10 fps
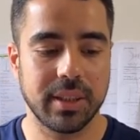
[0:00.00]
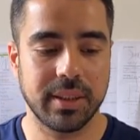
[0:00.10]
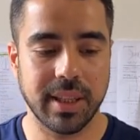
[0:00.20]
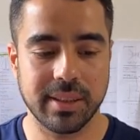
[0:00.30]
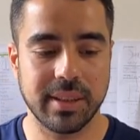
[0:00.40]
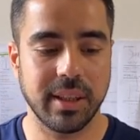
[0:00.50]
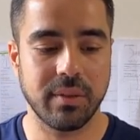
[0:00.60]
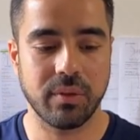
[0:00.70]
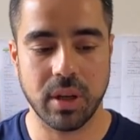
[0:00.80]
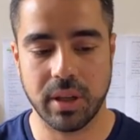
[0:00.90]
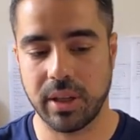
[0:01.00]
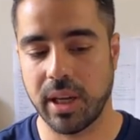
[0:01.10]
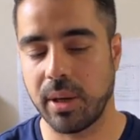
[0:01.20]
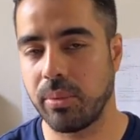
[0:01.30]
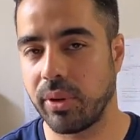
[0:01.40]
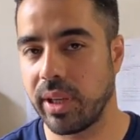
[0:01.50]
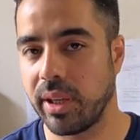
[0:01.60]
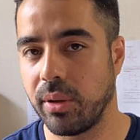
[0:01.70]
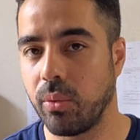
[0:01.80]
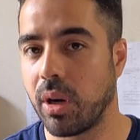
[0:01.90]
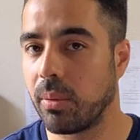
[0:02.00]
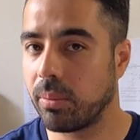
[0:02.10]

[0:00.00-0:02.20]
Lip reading: Density of water 9.81.